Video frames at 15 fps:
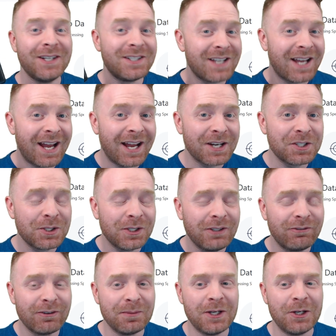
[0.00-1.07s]
is actually
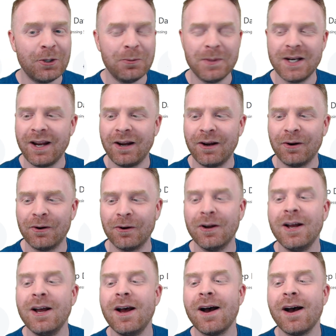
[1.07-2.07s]
from human error.